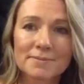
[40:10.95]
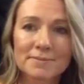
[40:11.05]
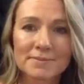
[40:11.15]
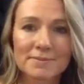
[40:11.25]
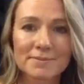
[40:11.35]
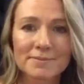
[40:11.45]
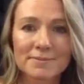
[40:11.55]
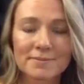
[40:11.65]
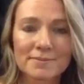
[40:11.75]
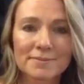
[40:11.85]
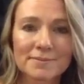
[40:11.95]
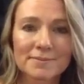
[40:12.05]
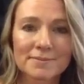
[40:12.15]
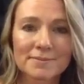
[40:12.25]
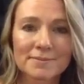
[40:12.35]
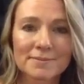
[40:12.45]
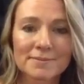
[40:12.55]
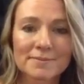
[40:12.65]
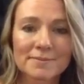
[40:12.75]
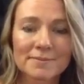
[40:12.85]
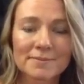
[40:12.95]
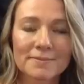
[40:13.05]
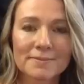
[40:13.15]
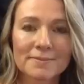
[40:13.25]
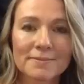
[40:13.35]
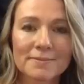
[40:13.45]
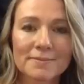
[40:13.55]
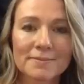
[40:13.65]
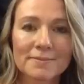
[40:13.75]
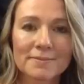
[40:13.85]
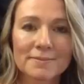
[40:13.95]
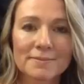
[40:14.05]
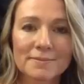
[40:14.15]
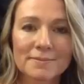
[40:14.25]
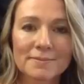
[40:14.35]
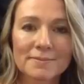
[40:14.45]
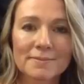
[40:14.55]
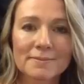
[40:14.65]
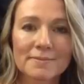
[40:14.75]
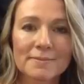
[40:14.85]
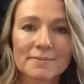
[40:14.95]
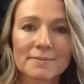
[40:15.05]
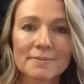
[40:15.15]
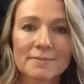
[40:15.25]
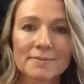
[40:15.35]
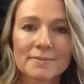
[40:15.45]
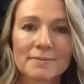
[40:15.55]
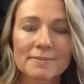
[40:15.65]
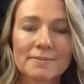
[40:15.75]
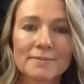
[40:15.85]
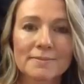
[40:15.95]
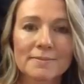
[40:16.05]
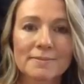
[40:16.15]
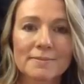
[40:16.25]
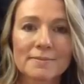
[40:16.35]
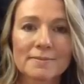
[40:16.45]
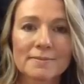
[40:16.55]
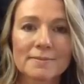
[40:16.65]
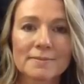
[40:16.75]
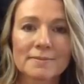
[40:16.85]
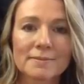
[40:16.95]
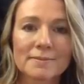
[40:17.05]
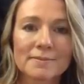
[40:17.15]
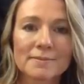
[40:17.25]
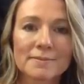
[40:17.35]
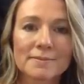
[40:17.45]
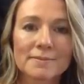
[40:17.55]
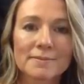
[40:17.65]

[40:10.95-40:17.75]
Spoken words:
[no speech]